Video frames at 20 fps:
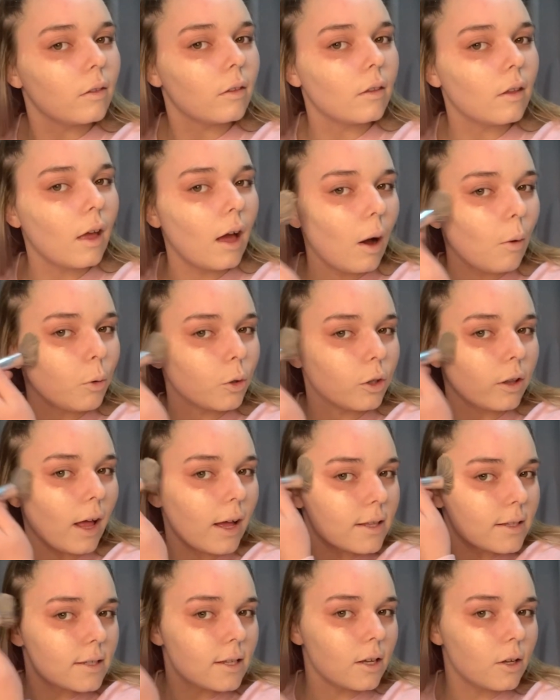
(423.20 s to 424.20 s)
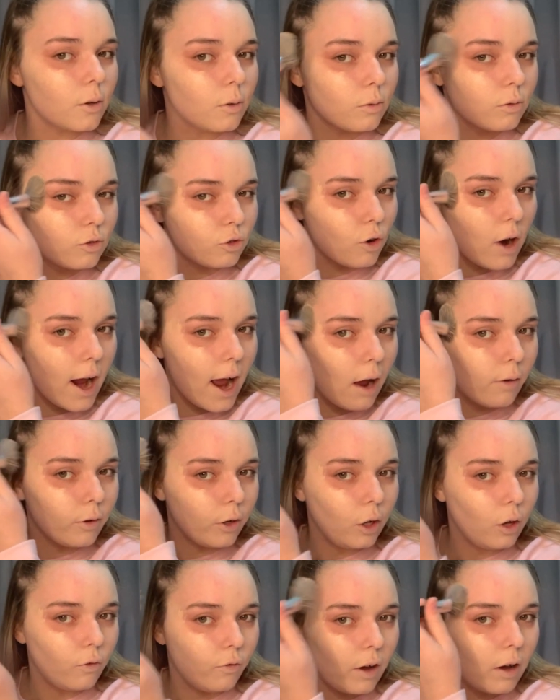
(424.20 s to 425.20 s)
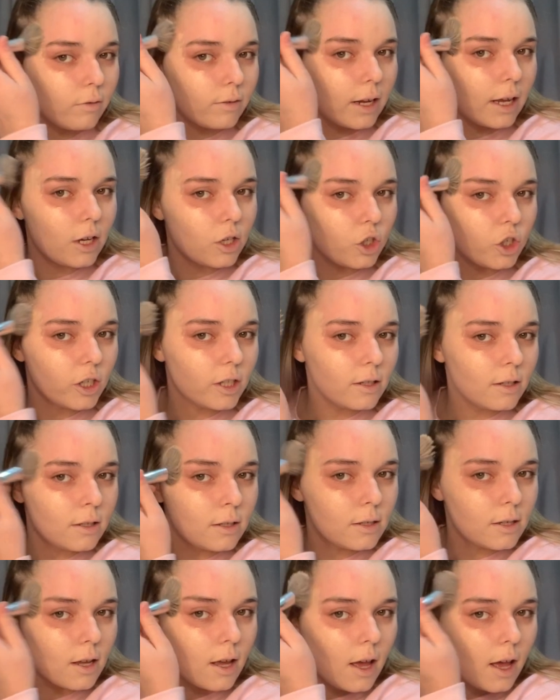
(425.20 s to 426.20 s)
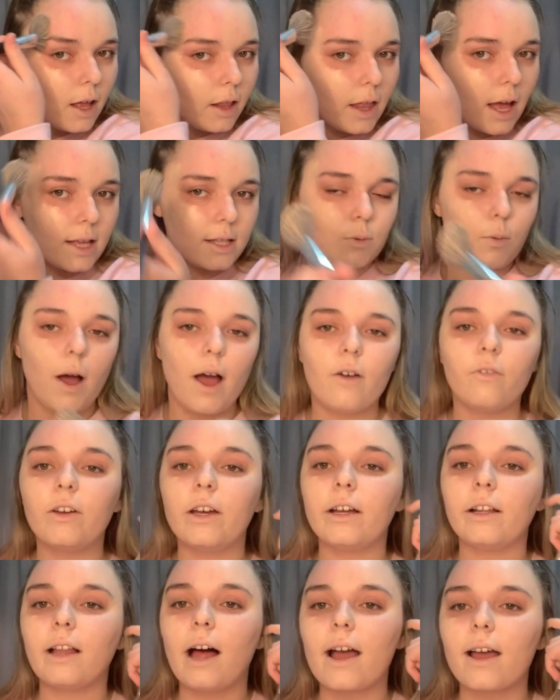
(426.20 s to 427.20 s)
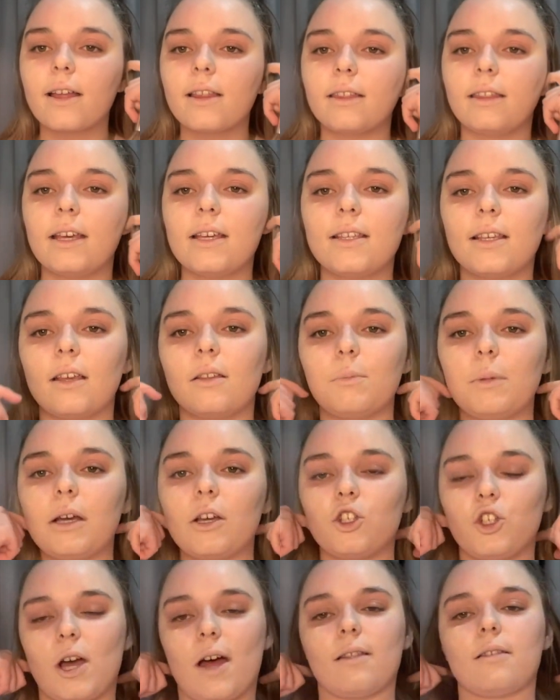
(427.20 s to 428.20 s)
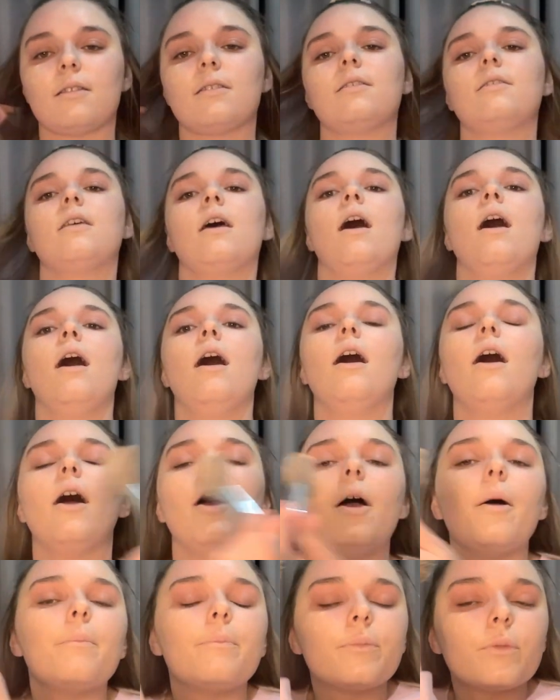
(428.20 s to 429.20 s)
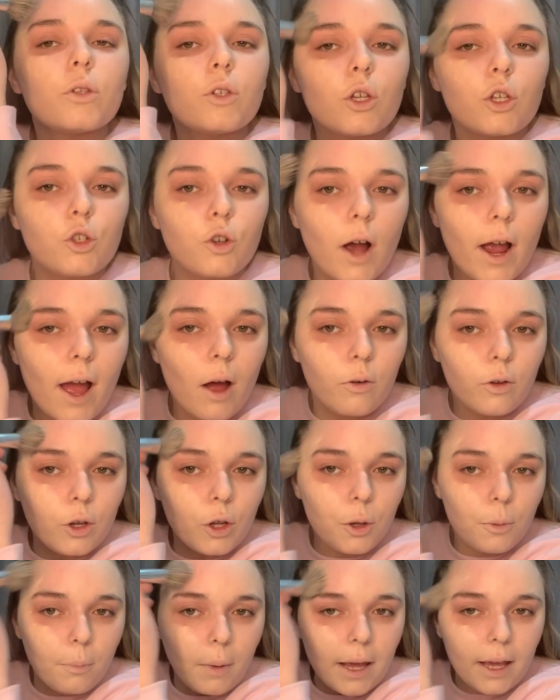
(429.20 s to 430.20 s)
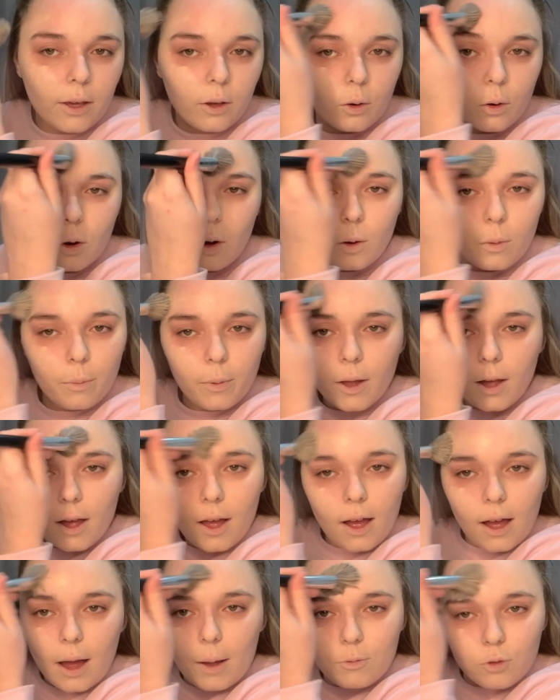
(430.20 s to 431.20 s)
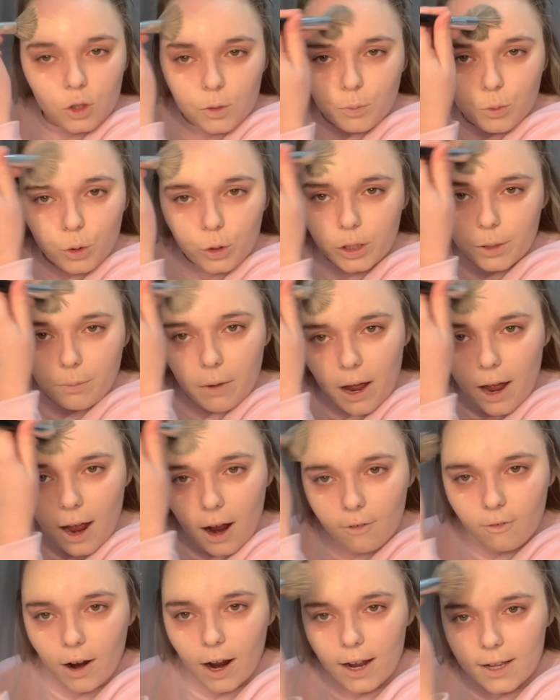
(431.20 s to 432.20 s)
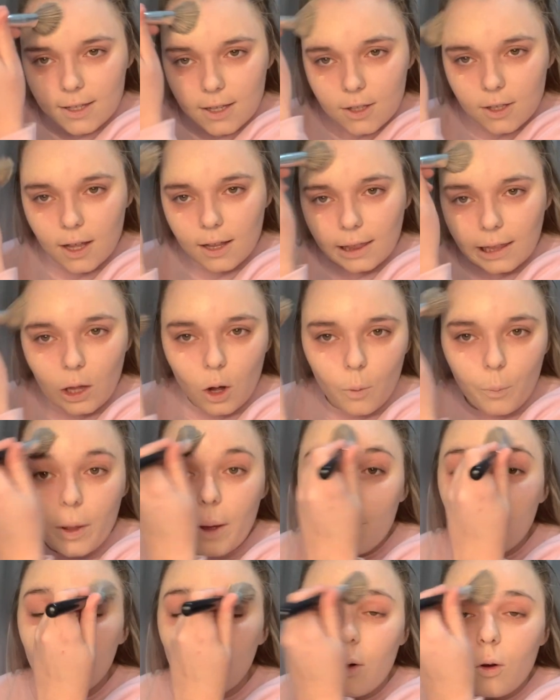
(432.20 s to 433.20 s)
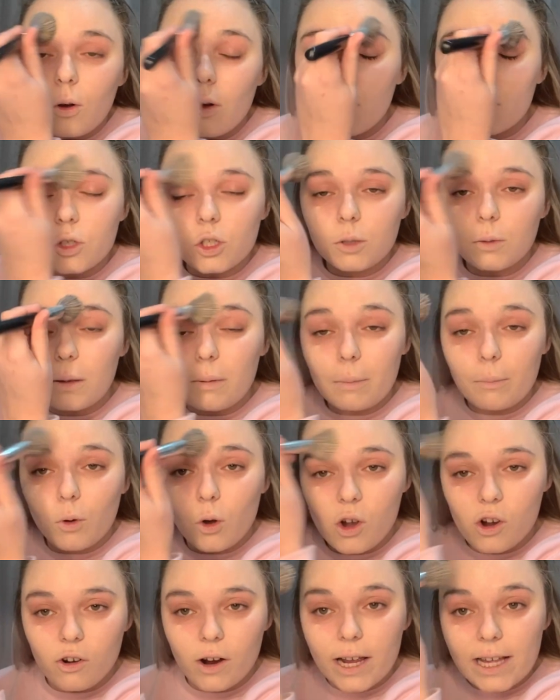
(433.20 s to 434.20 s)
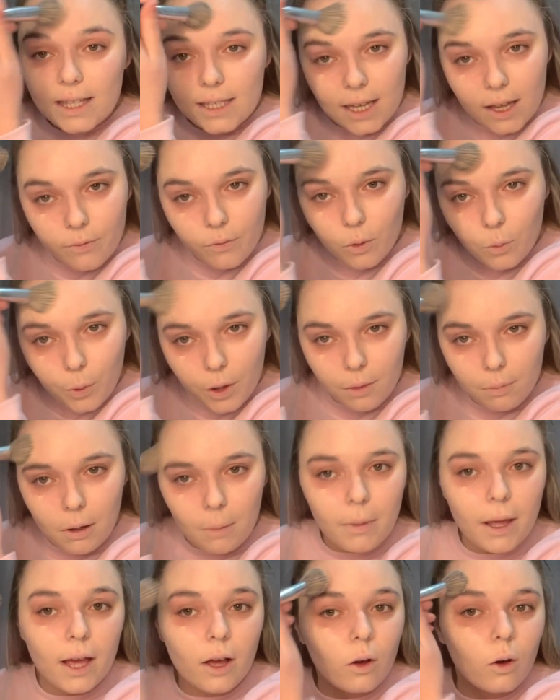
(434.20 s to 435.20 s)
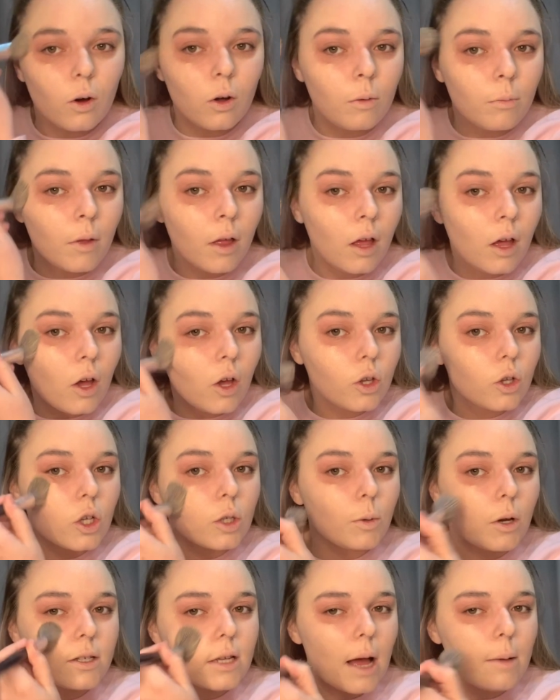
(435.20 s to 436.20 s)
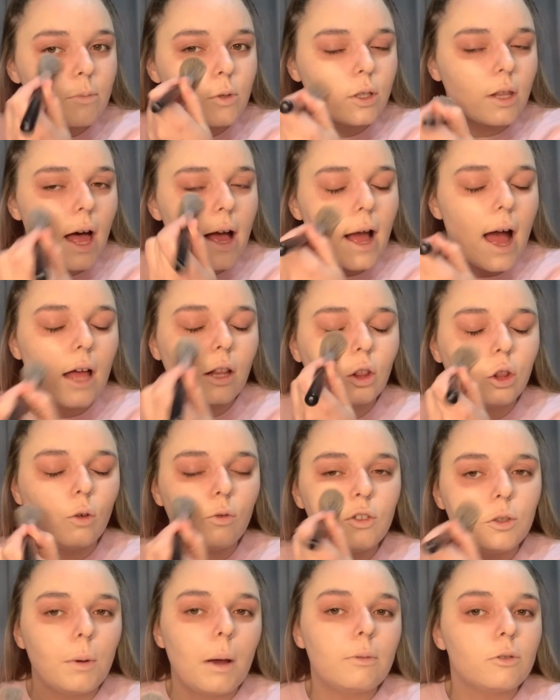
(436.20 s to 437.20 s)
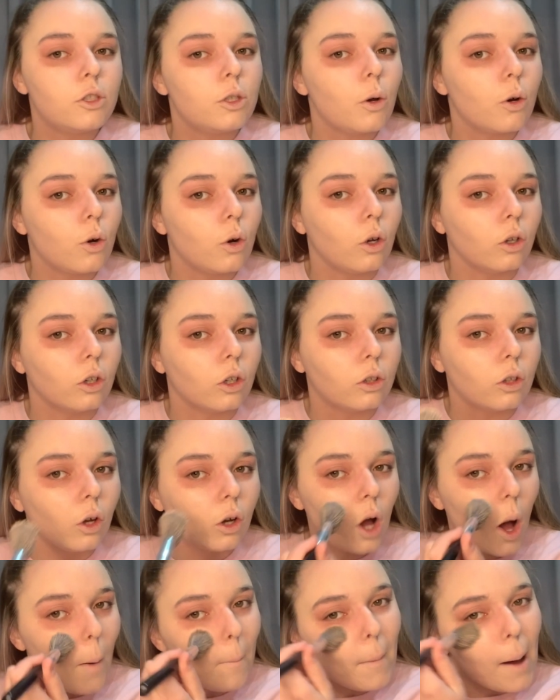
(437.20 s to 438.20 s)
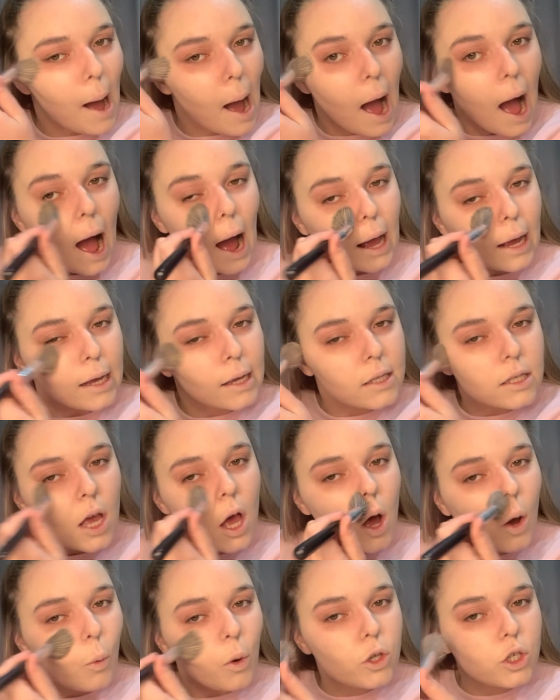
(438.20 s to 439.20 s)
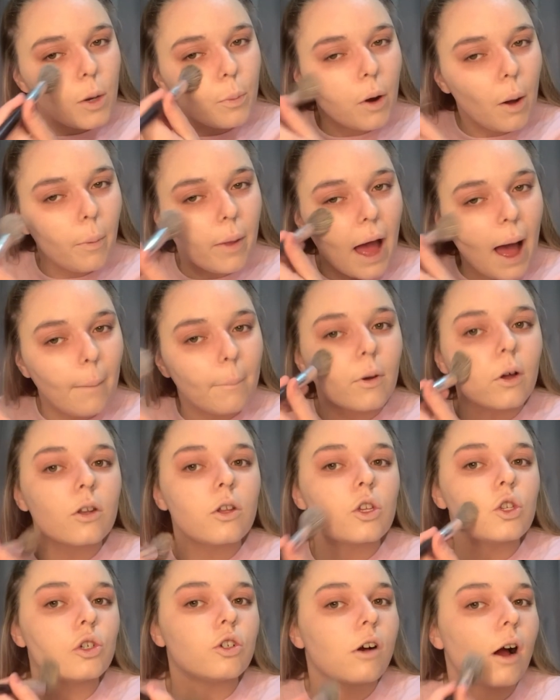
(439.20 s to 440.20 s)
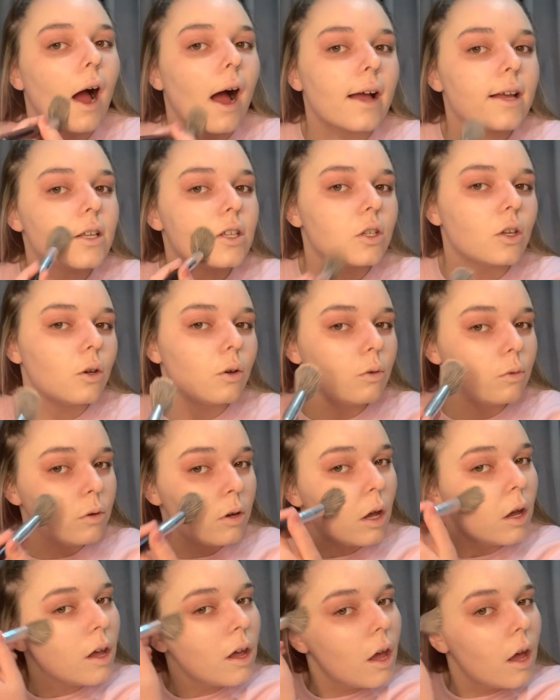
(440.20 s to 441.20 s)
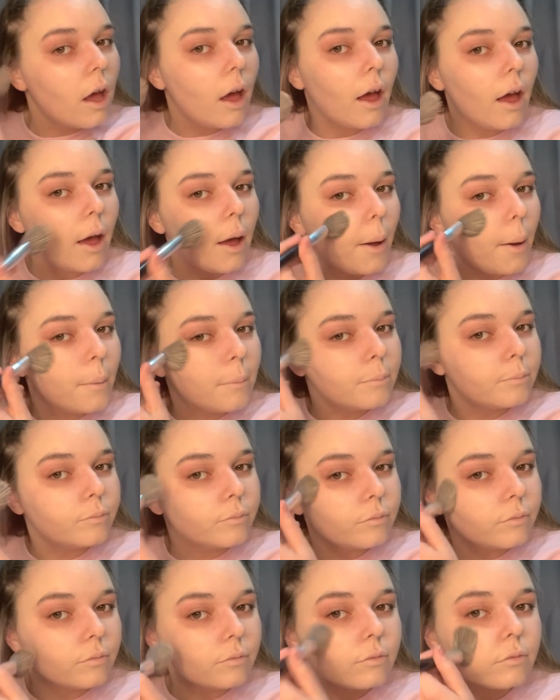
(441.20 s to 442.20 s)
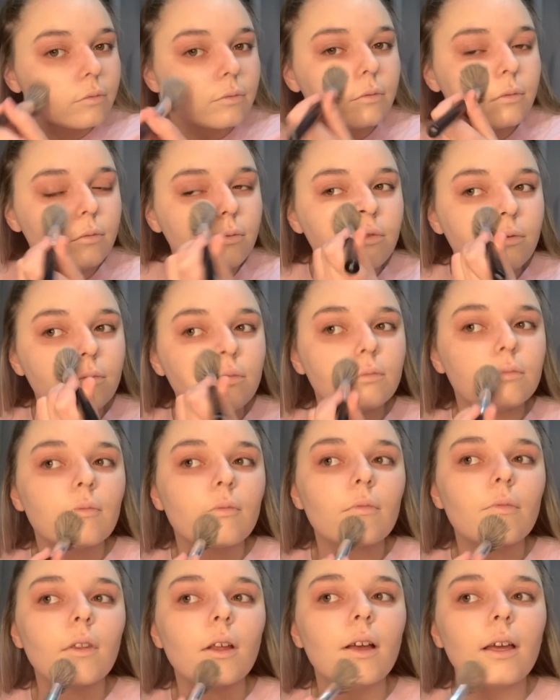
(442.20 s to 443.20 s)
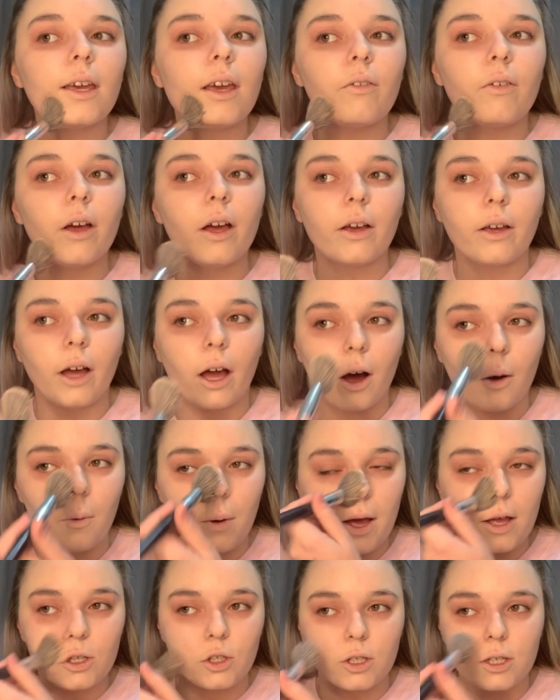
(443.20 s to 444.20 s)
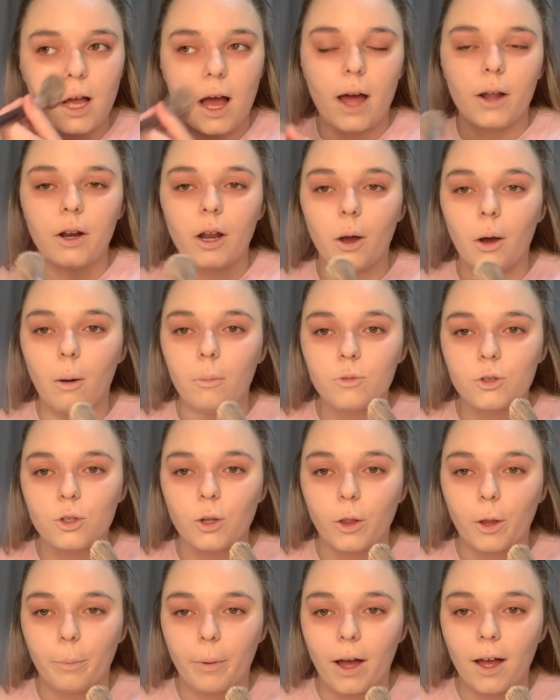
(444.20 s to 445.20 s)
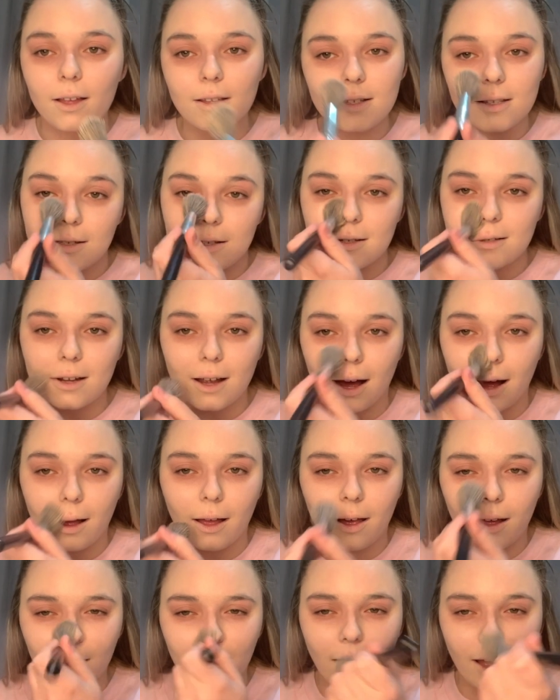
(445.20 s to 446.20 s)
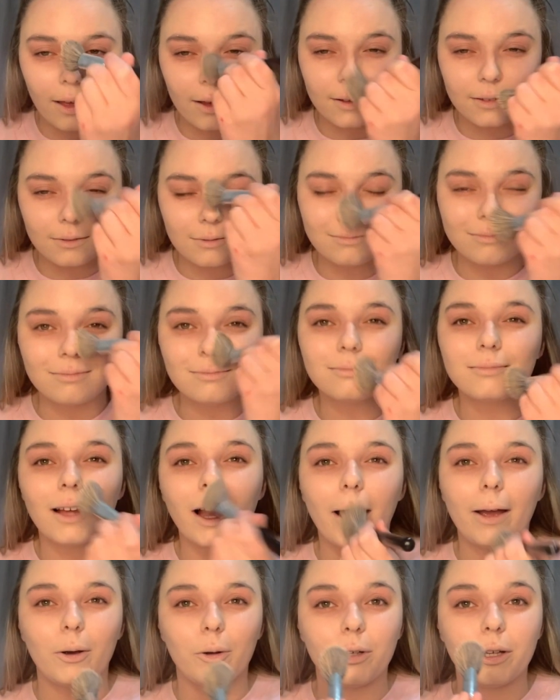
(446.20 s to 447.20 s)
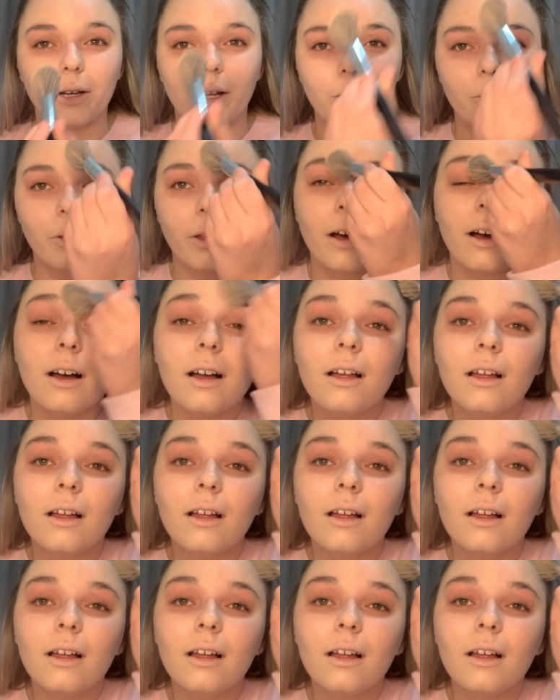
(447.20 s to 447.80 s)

I would like to try out new foundations. That's why I feel like this gives me a chance to try out new makeup. And just broaden my horizons a little bit more, just be a bit more creative with my makeup, just because I'm just like, I'd love to be able to do a colour look on my eyes, which I probably am going to try soon and give it a go. It's just, I know I'm just not the best at it, like, I already know that,